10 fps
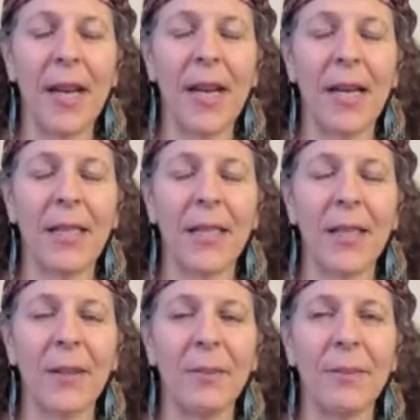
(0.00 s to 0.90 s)

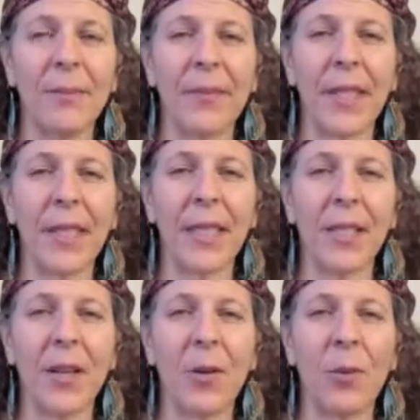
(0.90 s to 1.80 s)
And
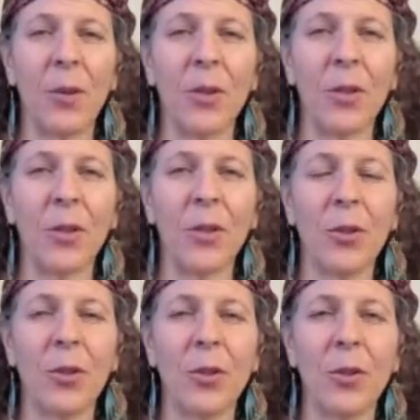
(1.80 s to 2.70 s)
it's almost
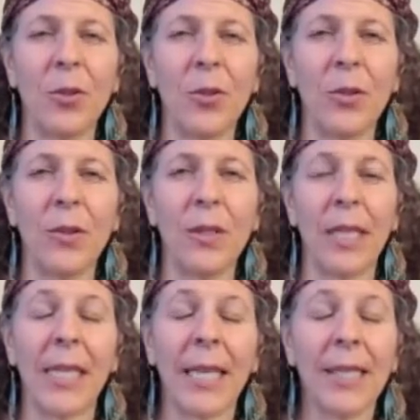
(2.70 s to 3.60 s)

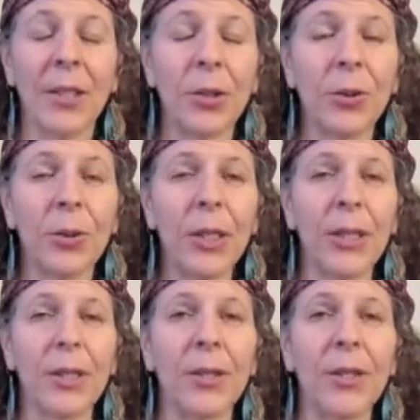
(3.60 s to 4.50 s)
exactly 2
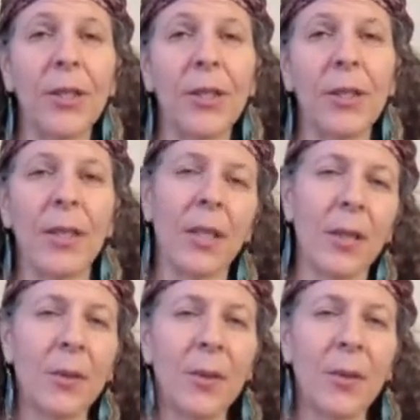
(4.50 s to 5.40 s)
years, just a
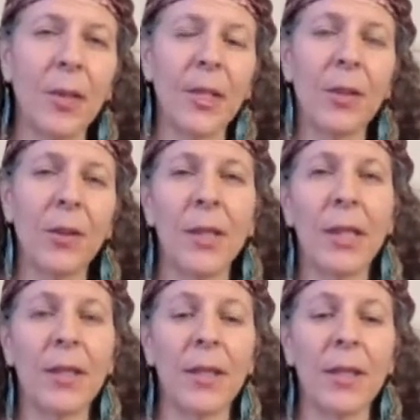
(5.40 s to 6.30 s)
little bit more than 2
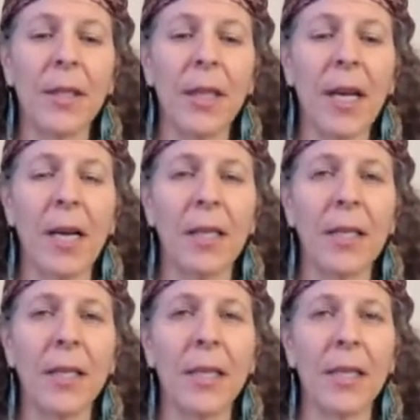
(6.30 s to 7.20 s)
years,
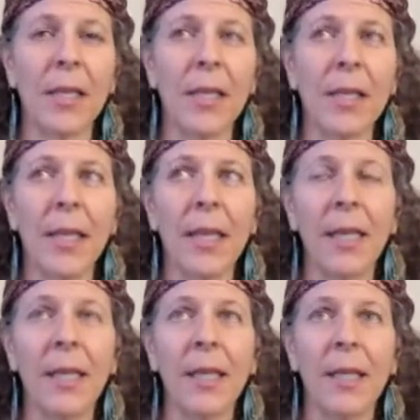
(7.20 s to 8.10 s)
since
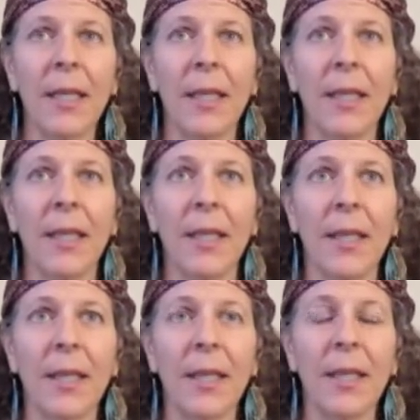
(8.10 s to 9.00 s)

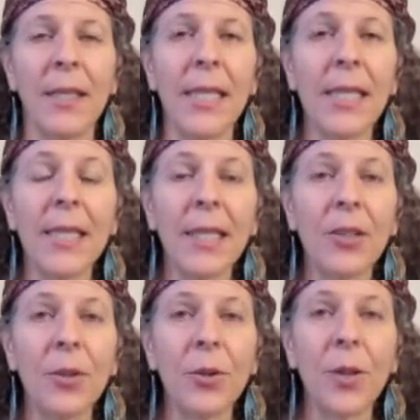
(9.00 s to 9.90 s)
the
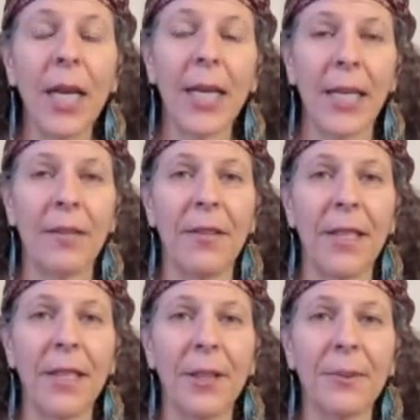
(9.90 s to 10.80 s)
CZU lightning
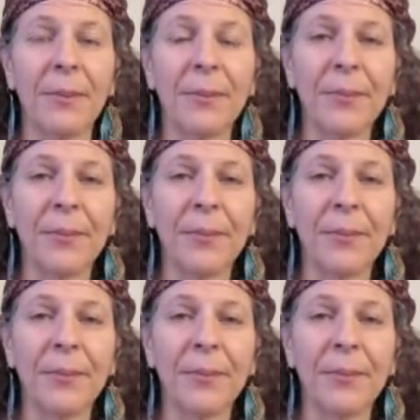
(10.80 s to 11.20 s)
fire